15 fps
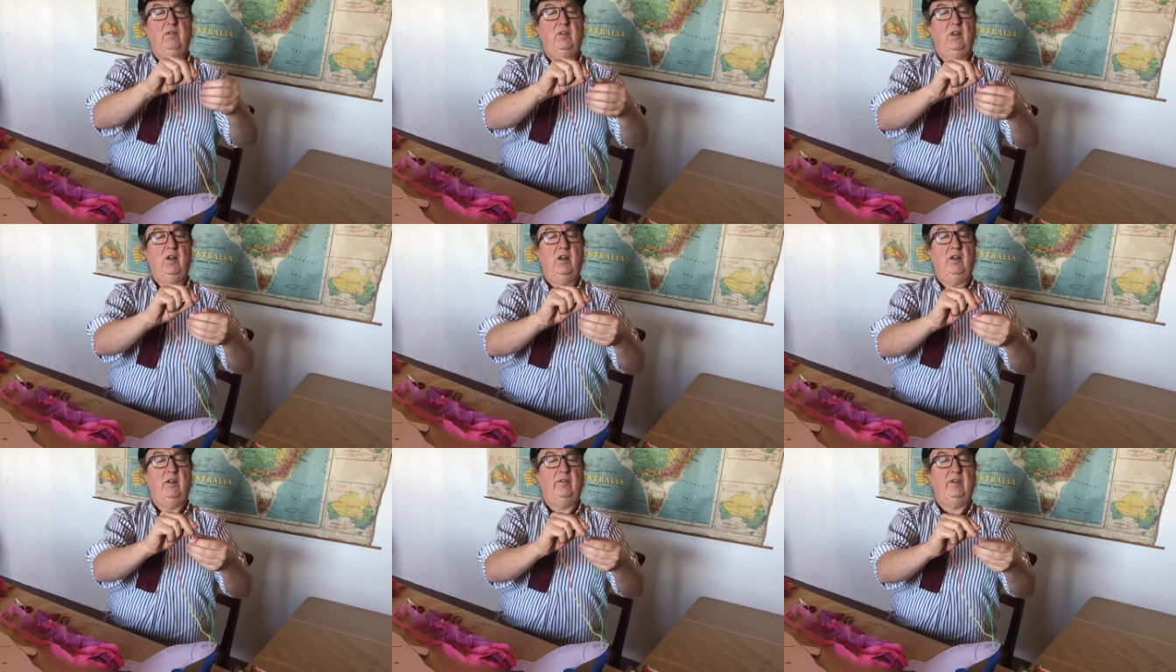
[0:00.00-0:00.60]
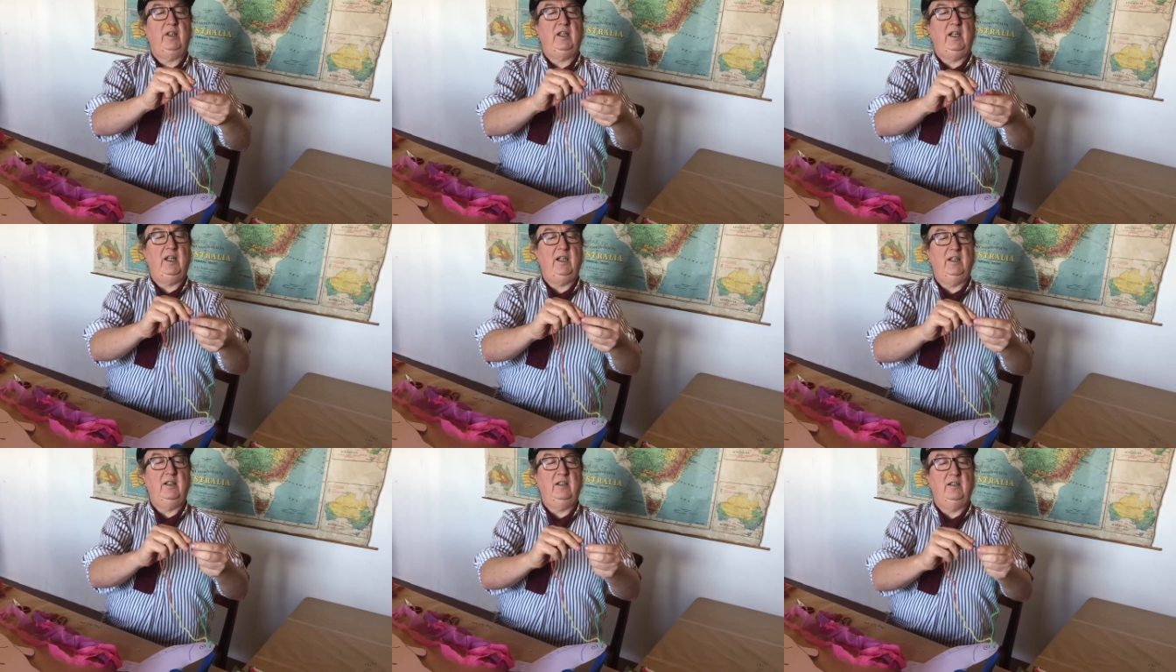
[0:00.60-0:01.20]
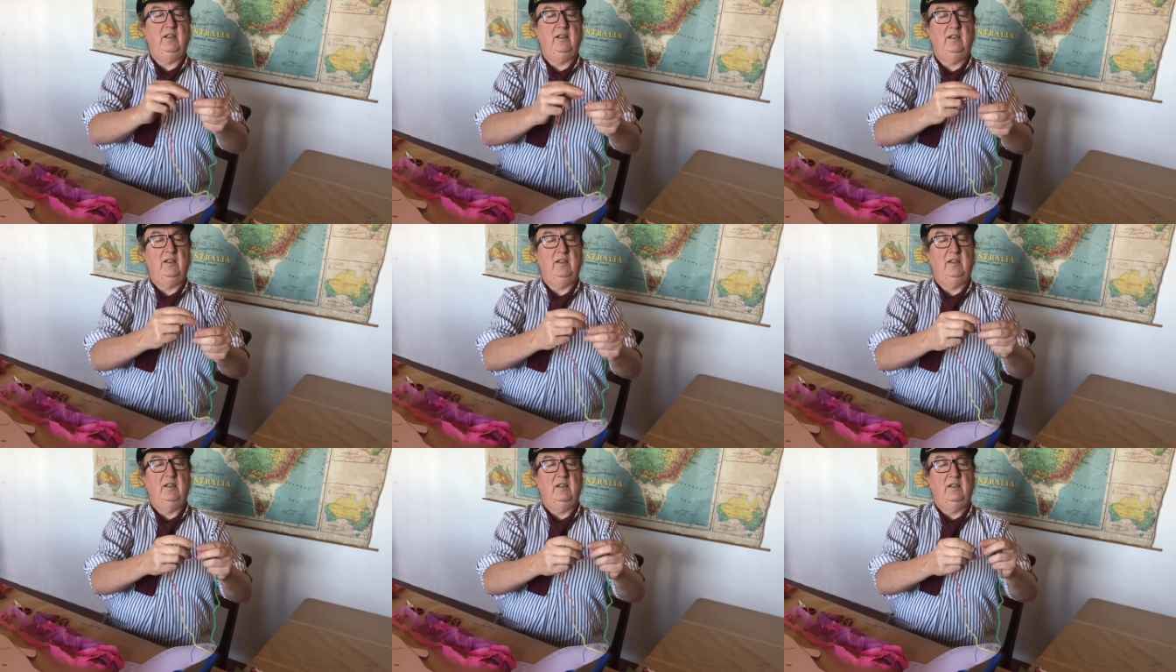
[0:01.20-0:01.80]
Tie it off at the end.
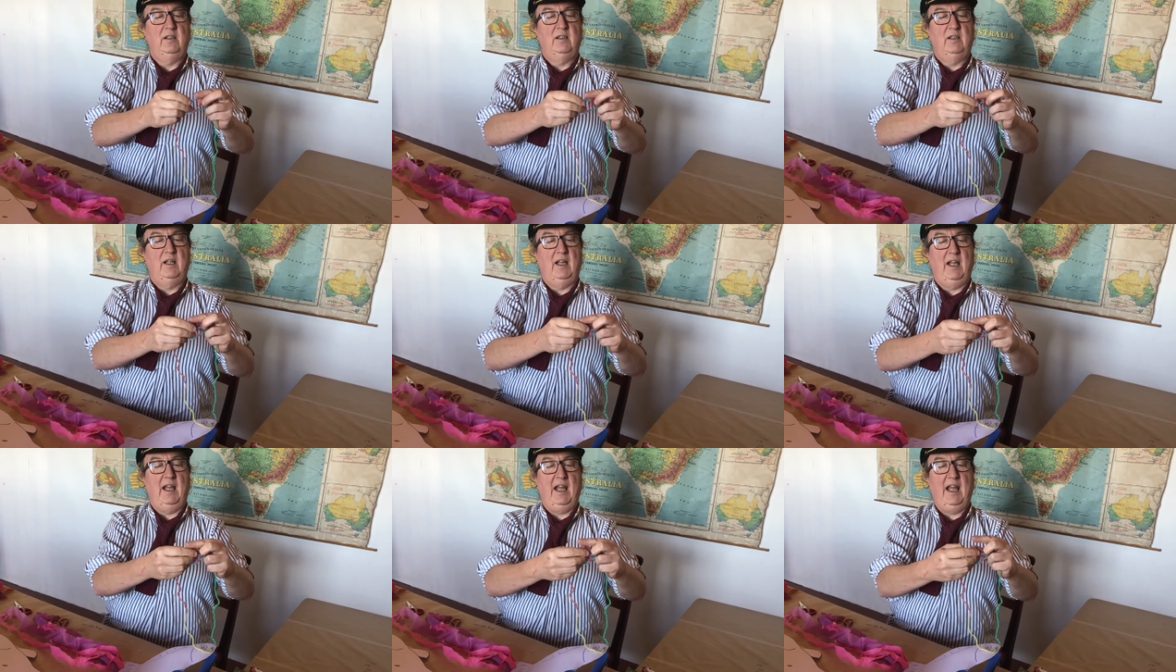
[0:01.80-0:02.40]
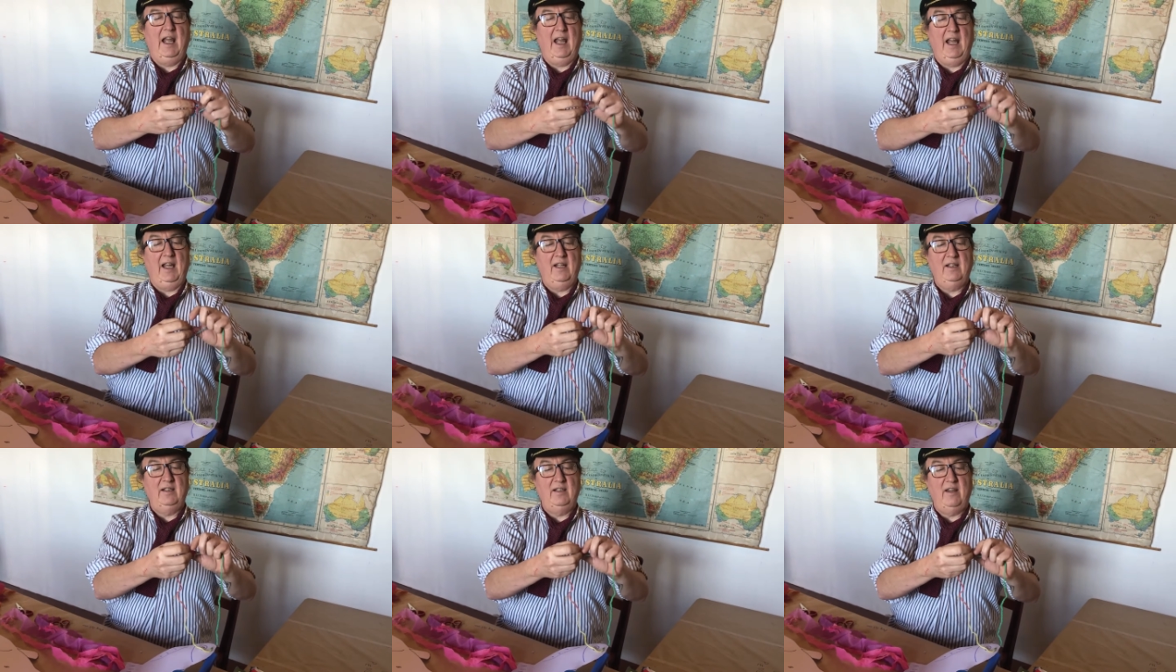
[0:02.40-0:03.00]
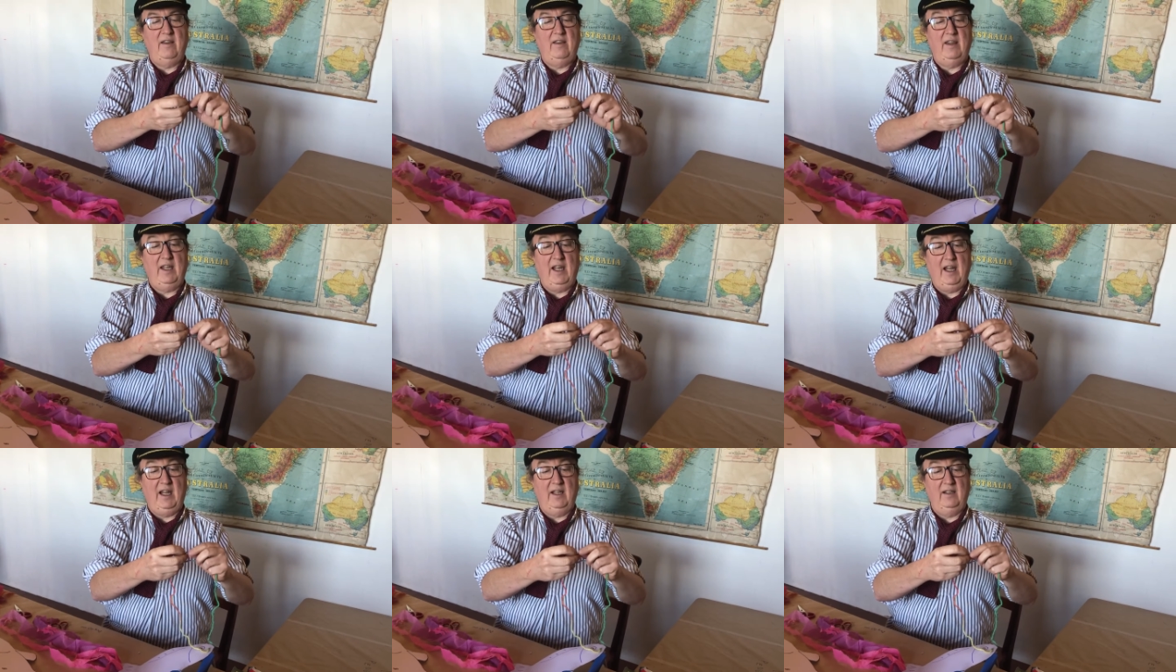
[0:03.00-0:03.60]
And
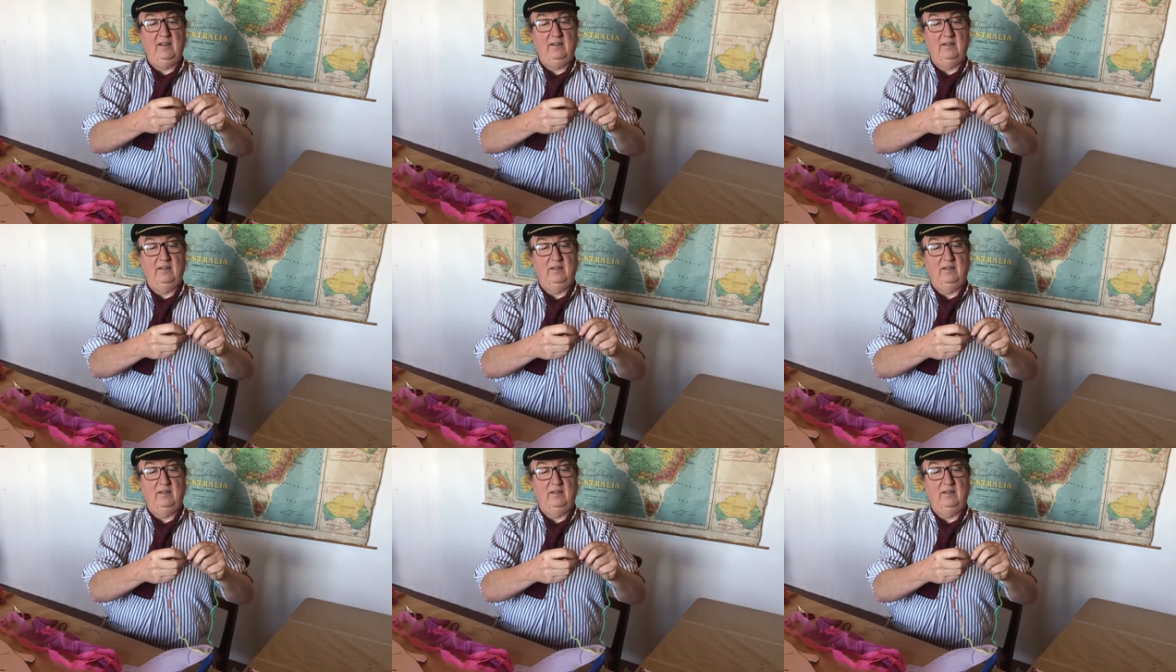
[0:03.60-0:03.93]
then